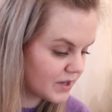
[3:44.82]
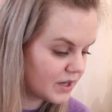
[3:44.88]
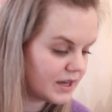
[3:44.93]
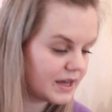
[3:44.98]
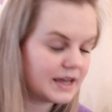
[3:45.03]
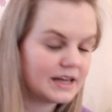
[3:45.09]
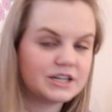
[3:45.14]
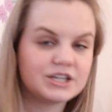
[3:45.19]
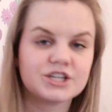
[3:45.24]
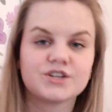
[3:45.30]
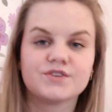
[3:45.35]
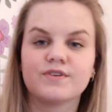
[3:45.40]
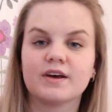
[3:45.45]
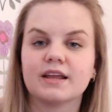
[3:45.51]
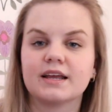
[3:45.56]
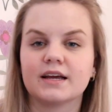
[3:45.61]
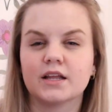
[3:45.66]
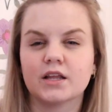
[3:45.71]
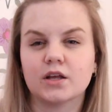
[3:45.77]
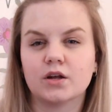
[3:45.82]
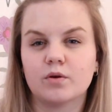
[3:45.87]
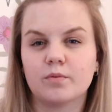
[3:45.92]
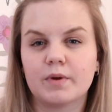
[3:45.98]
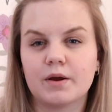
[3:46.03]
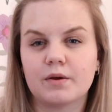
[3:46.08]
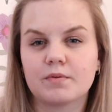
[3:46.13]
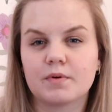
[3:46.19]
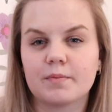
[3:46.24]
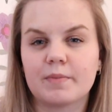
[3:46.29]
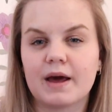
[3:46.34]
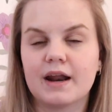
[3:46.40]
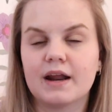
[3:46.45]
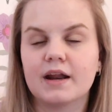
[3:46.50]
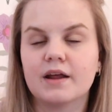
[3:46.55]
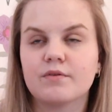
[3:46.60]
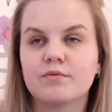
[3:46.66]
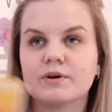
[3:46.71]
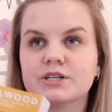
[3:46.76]
it just felt like a little bit
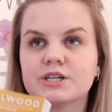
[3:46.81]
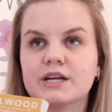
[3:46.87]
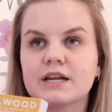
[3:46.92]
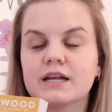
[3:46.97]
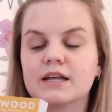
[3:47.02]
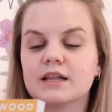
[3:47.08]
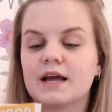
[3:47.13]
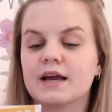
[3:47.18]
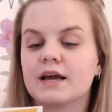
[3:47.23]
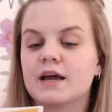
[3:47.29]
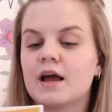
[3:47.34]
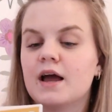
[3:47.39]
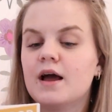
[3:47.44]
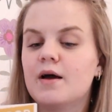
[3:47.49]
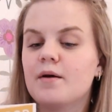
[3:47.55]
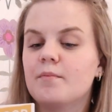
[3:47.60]
repetitive, which I didn't like.